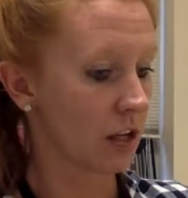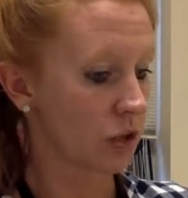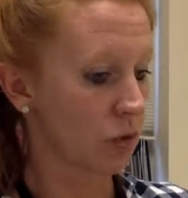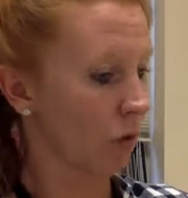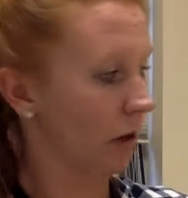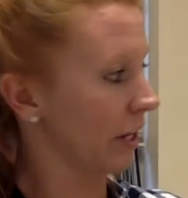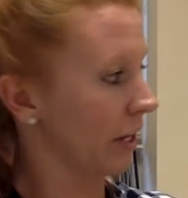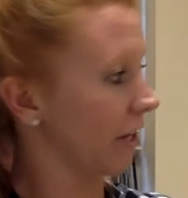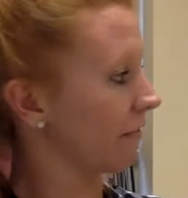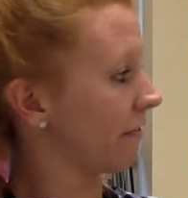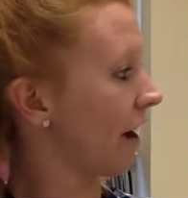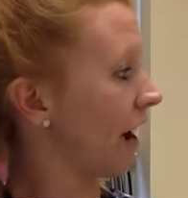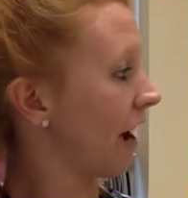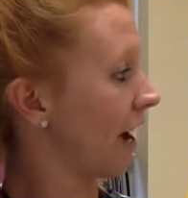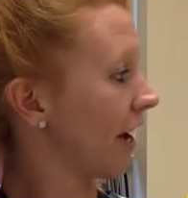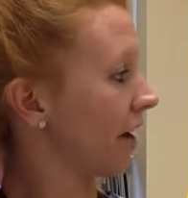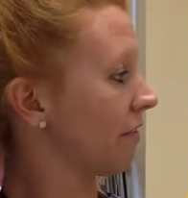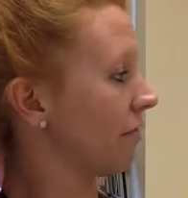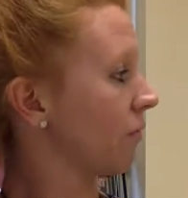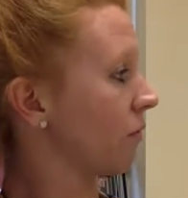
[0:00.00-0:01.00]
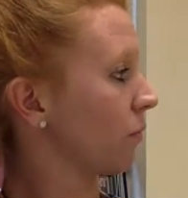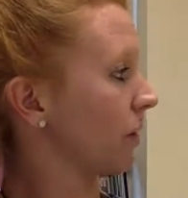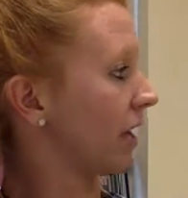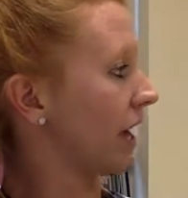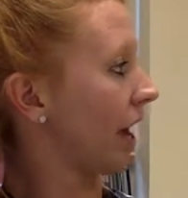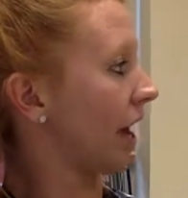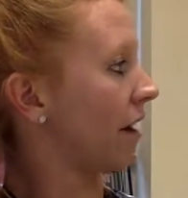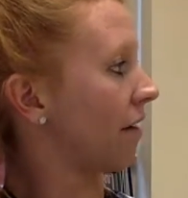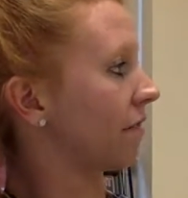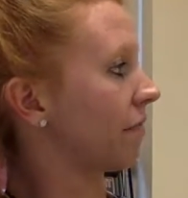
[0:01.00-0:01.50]
25, we
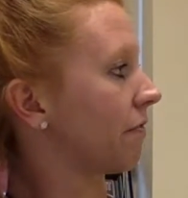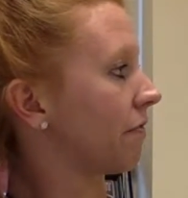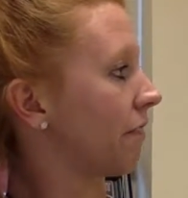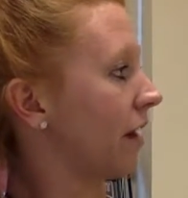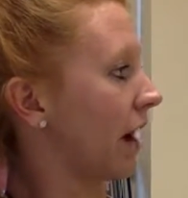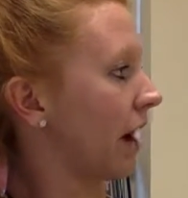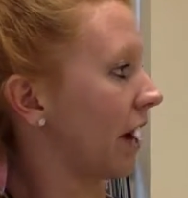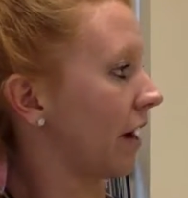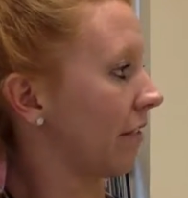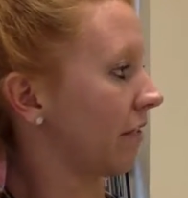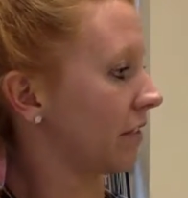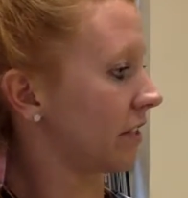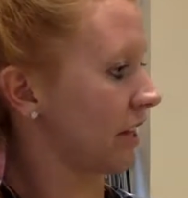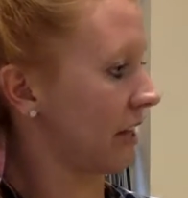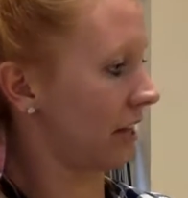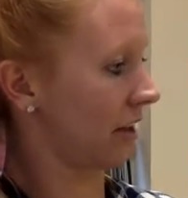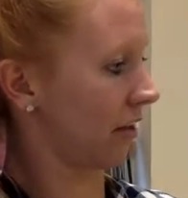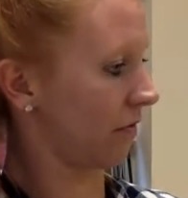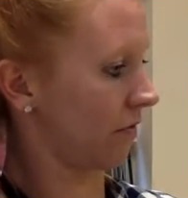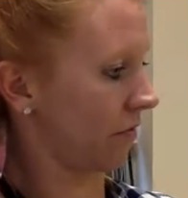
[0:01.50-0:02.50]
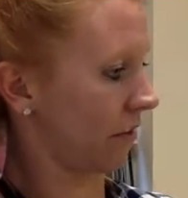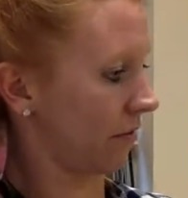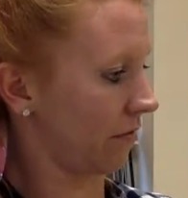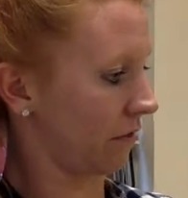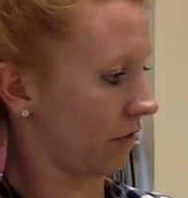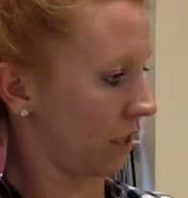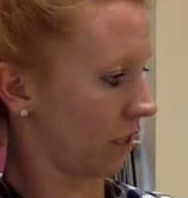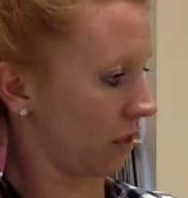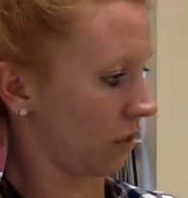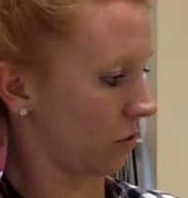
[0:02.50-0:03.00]
have 5, 10,
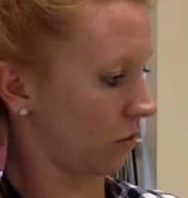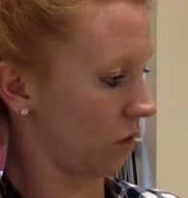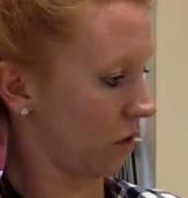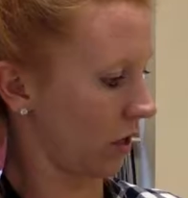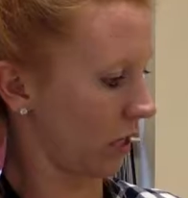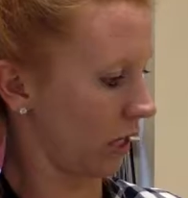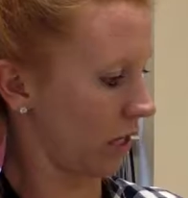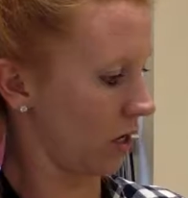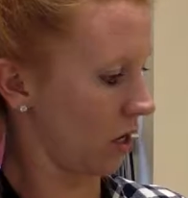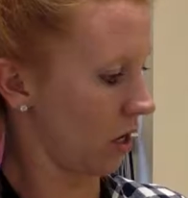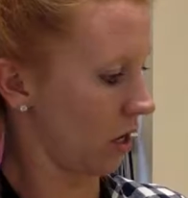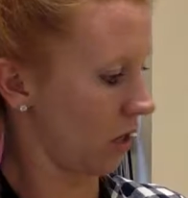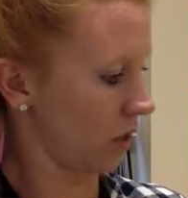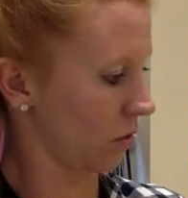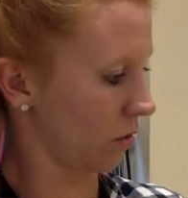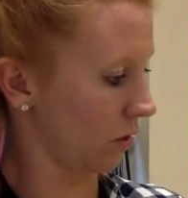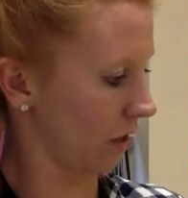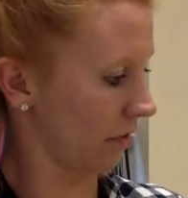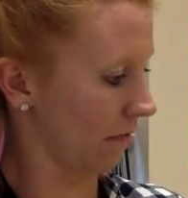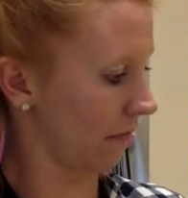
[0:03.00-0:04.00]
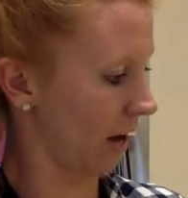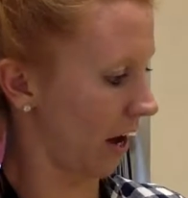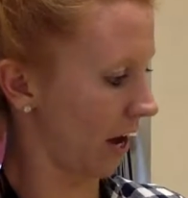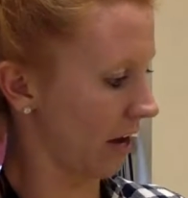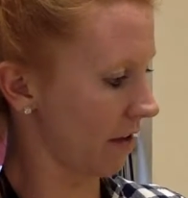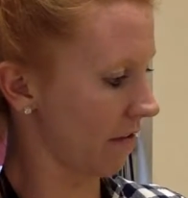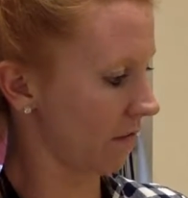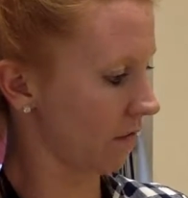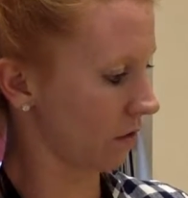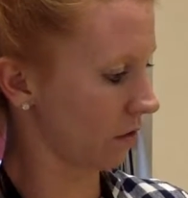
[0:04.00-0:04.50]
15, 20,
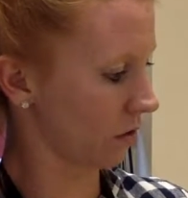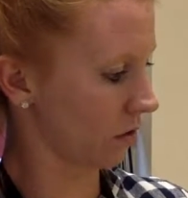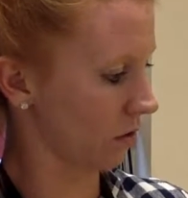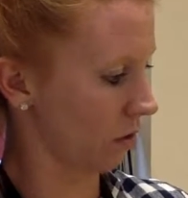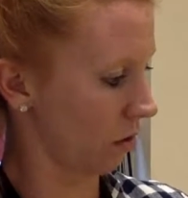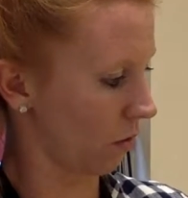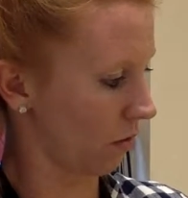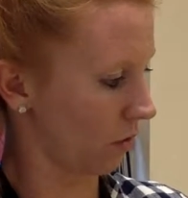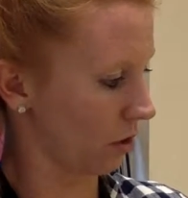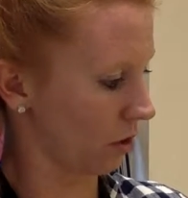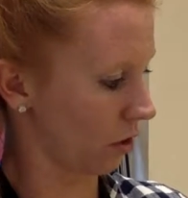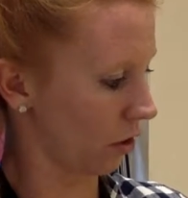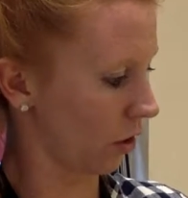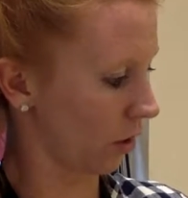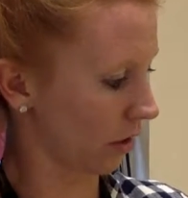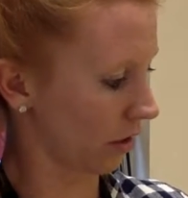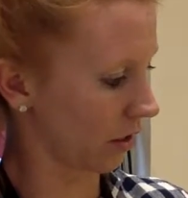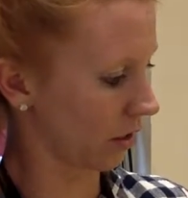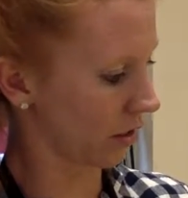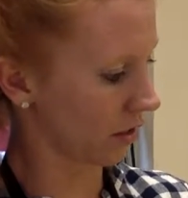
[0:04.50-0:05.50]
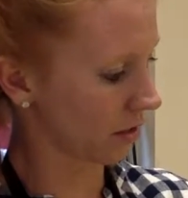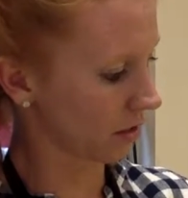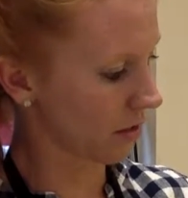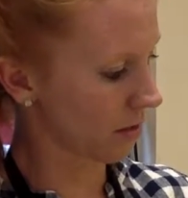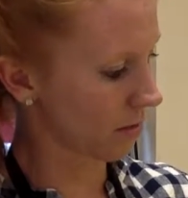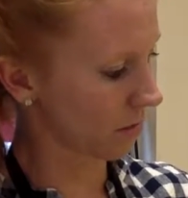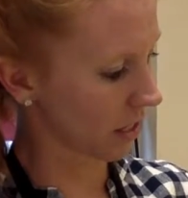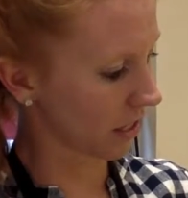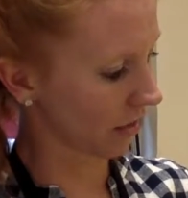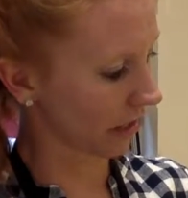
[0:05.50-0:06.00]
25. So it should look
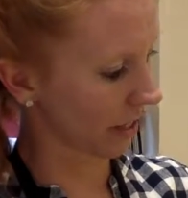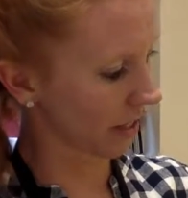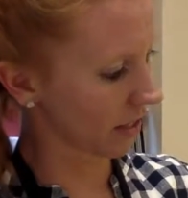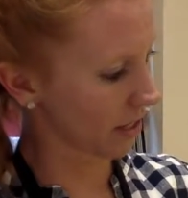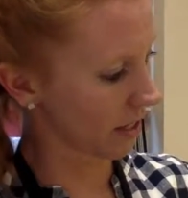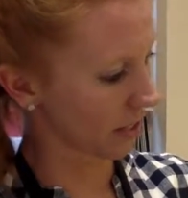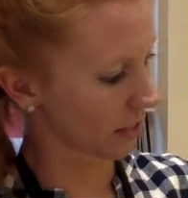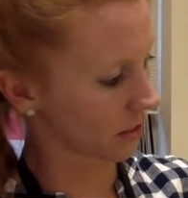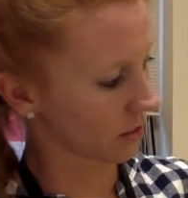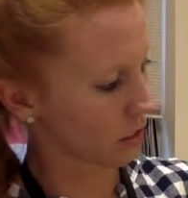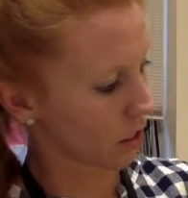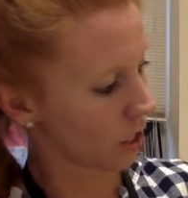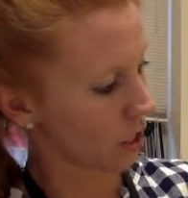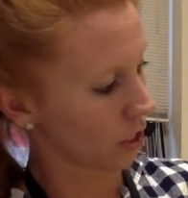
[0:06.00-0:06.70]
something like this.